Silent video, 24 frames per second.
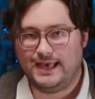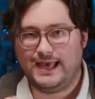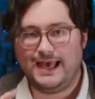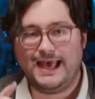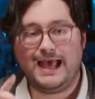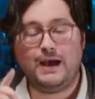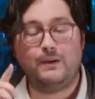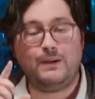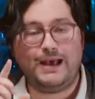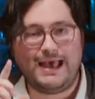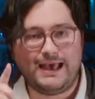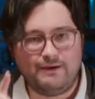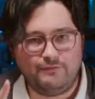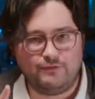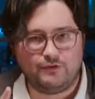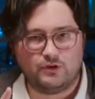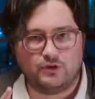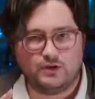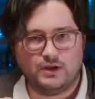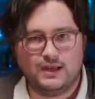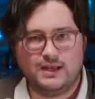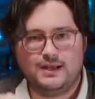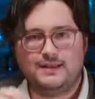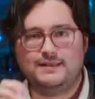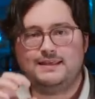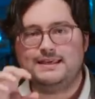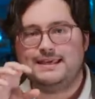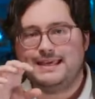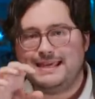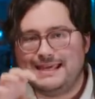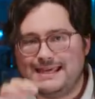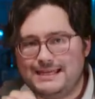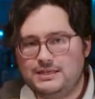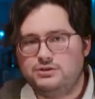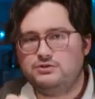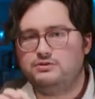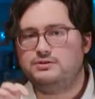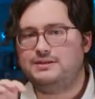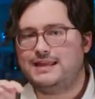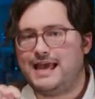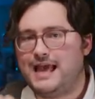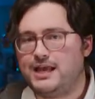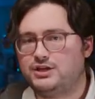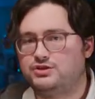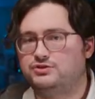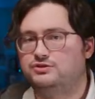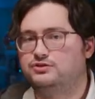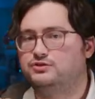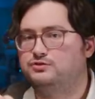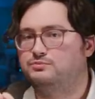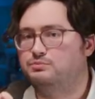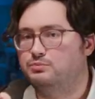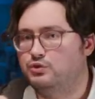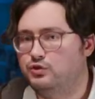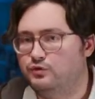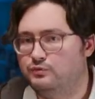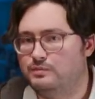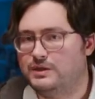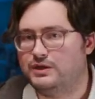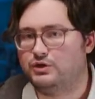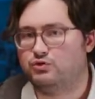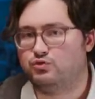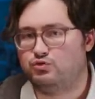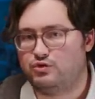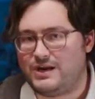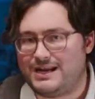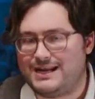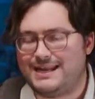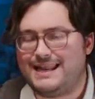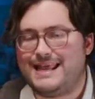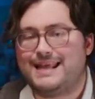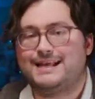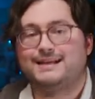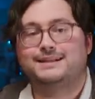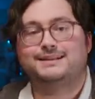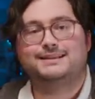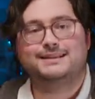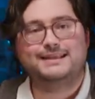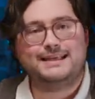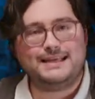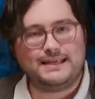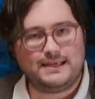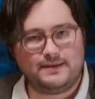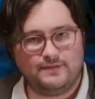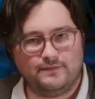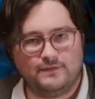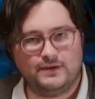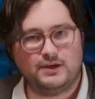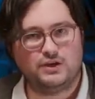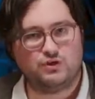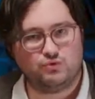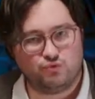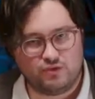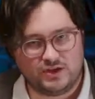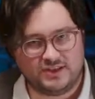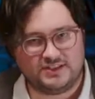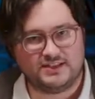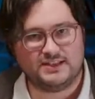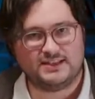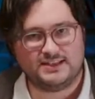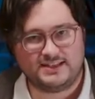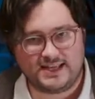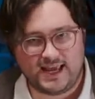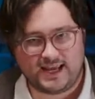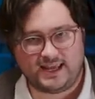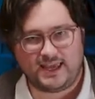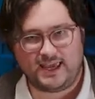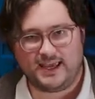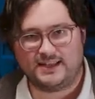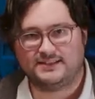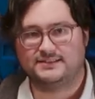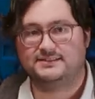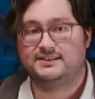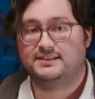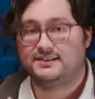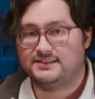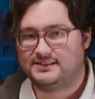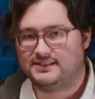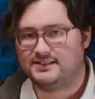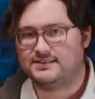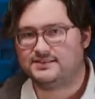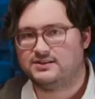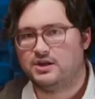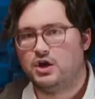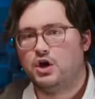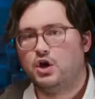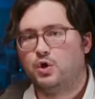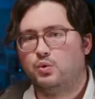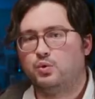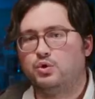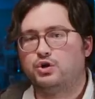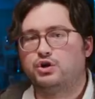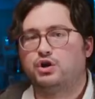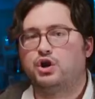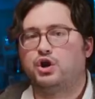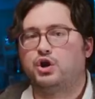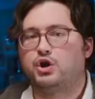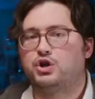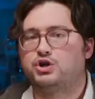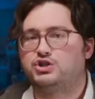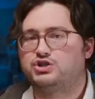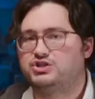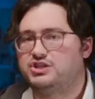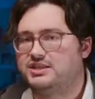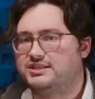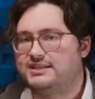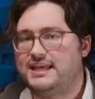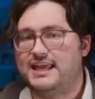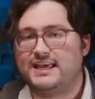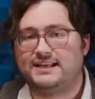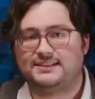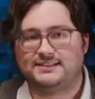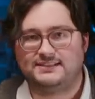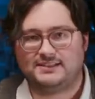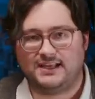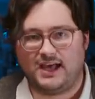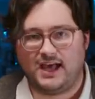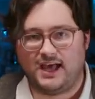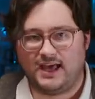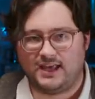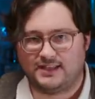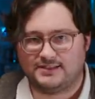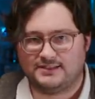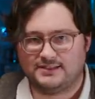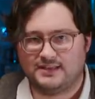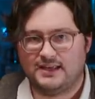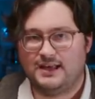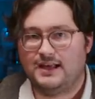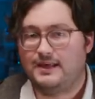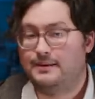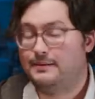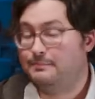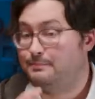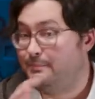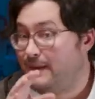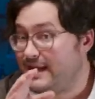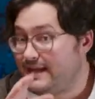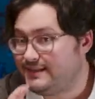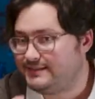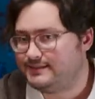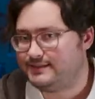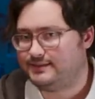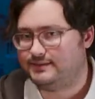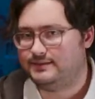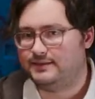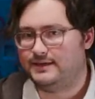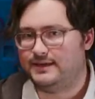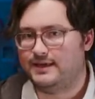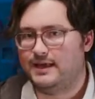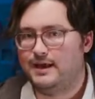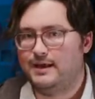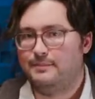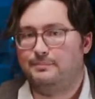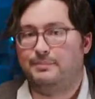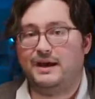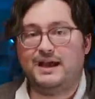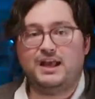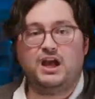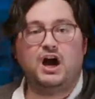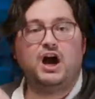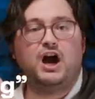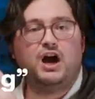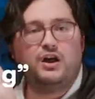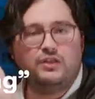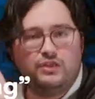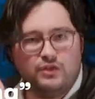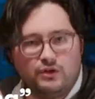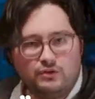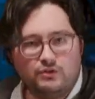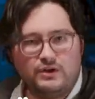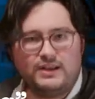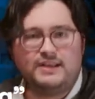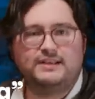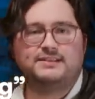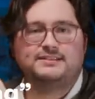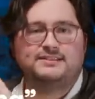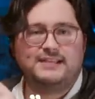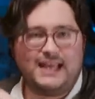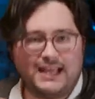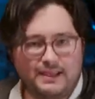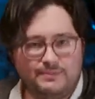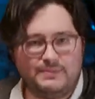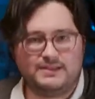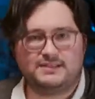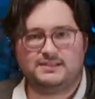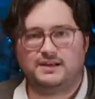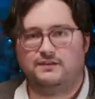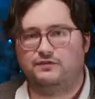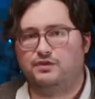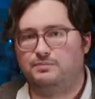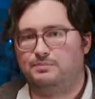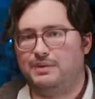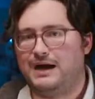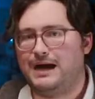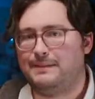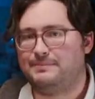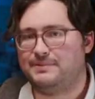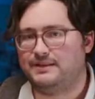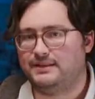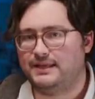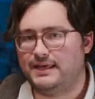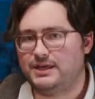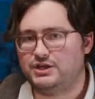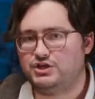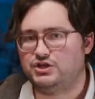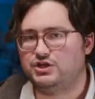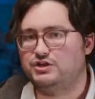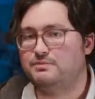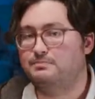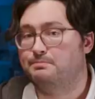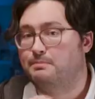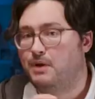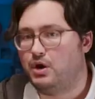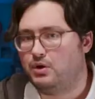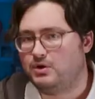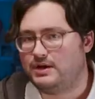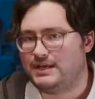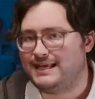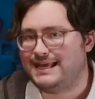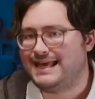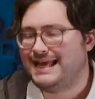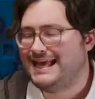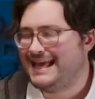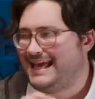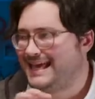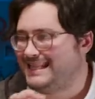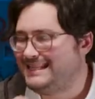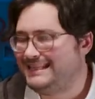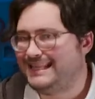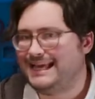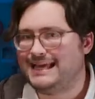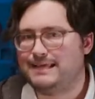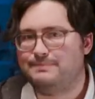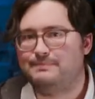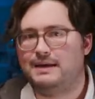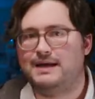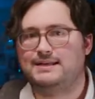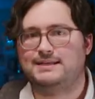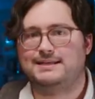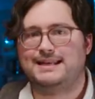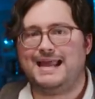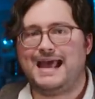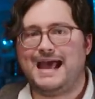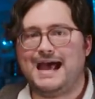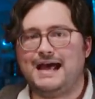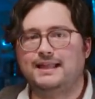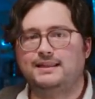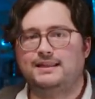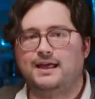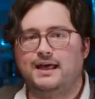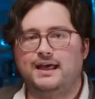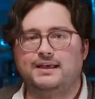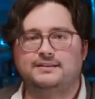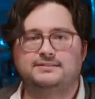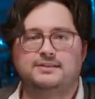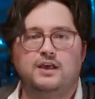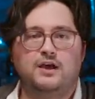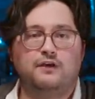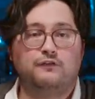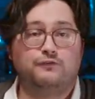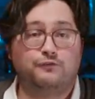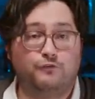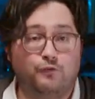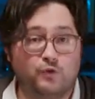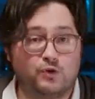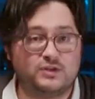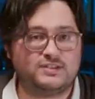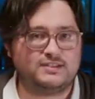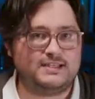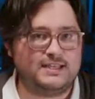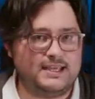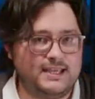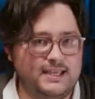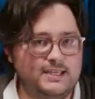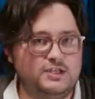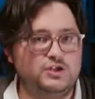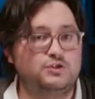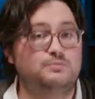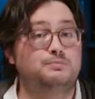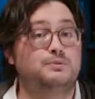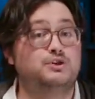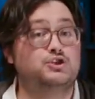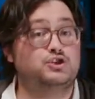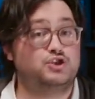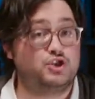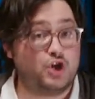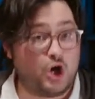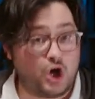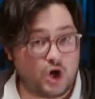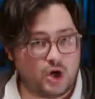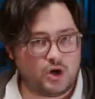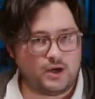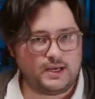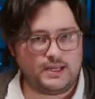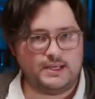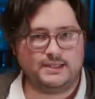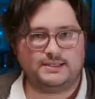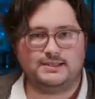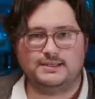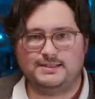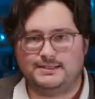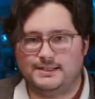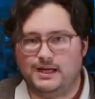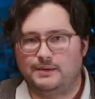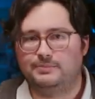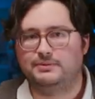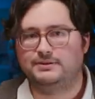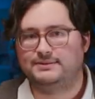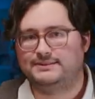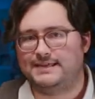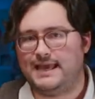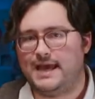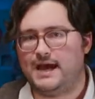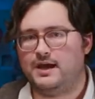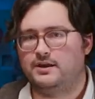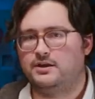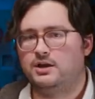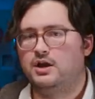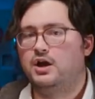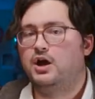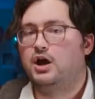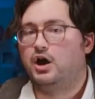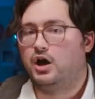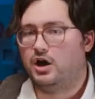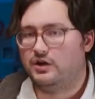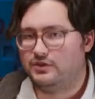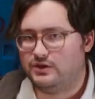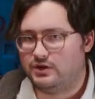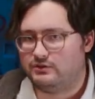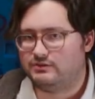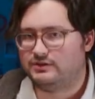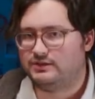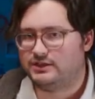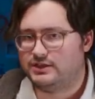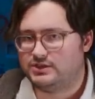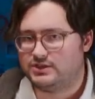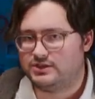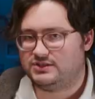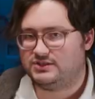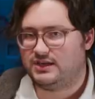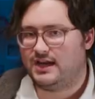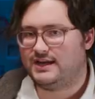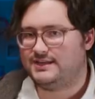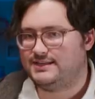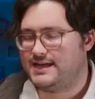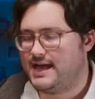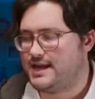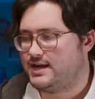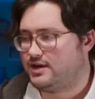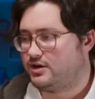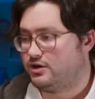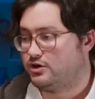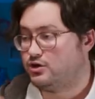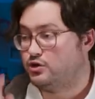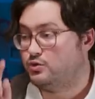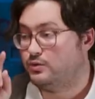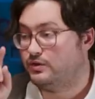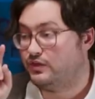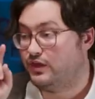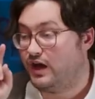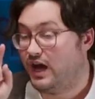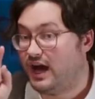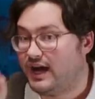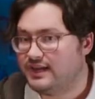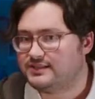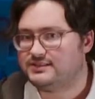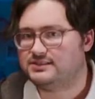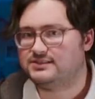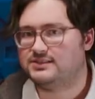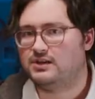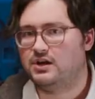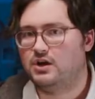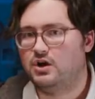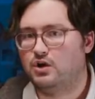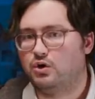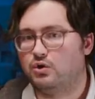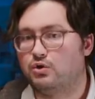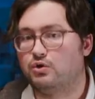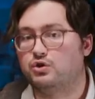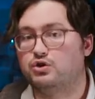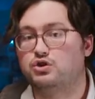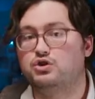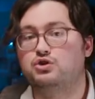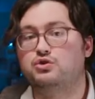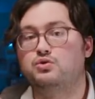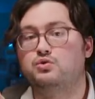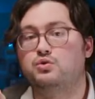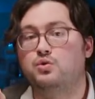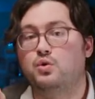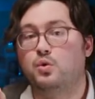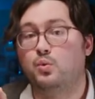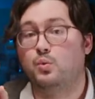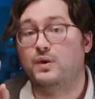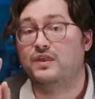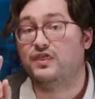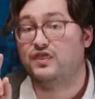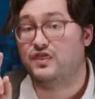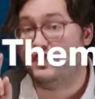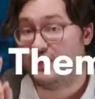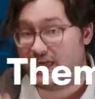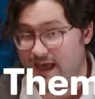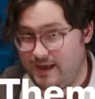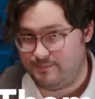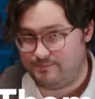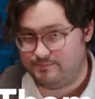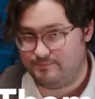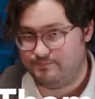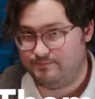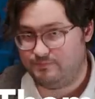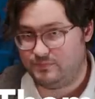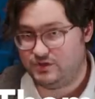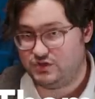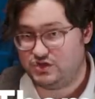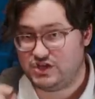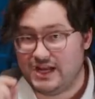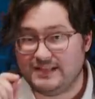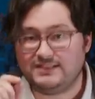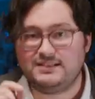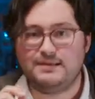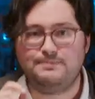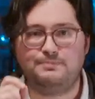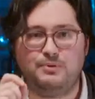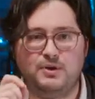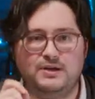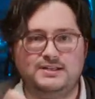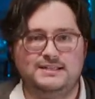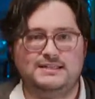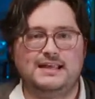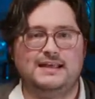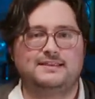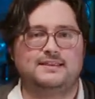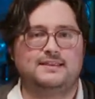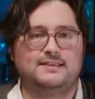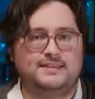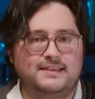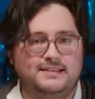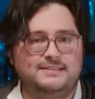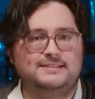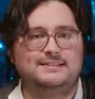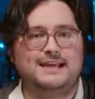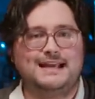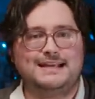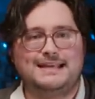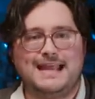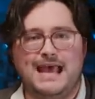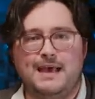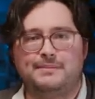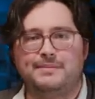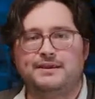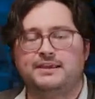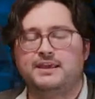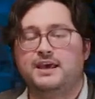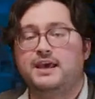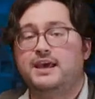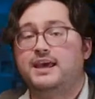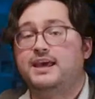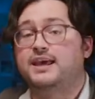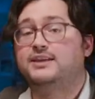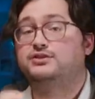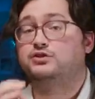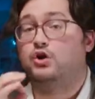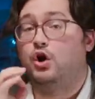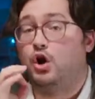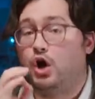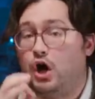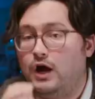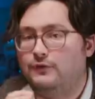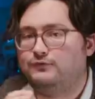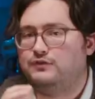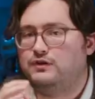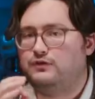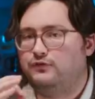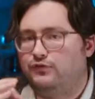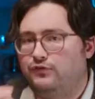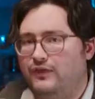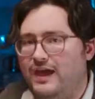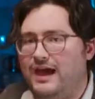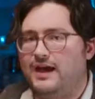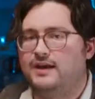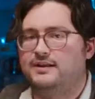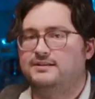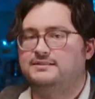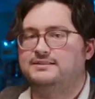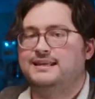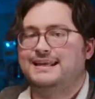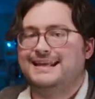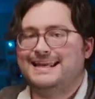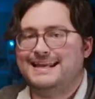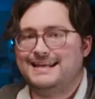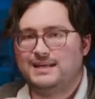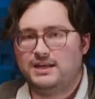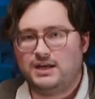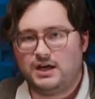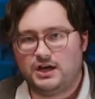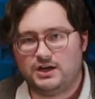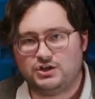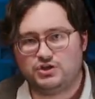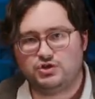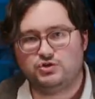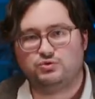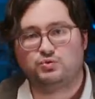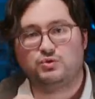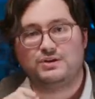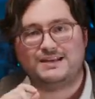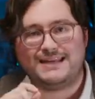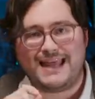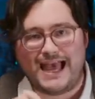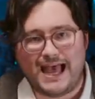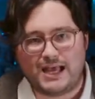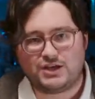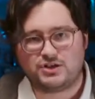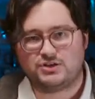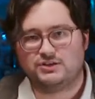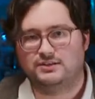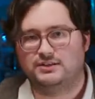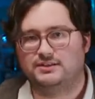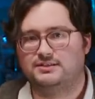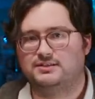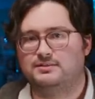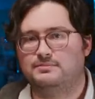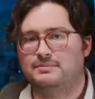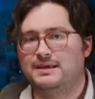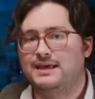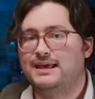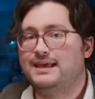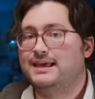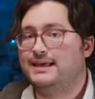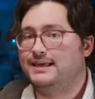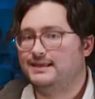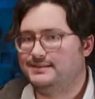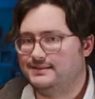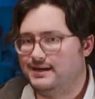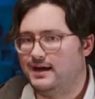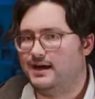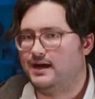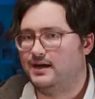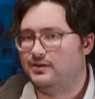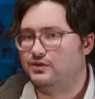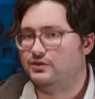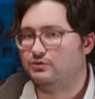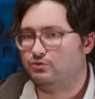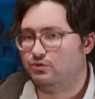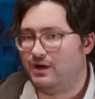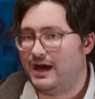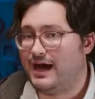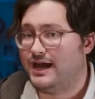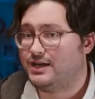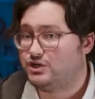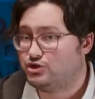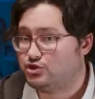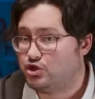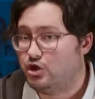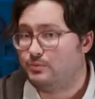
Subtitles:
However, the Hindu nationalist movement created a cleave in recent decades. Citizens were encouraged to take sides. Basically, by othering segments of the population, Modi and like-minded allies forced the Hindu majority to double down on their religious identity. Are you with us or are you with them? Jency pointed out that this dynamic is often found in countries where nationalism is on the rise.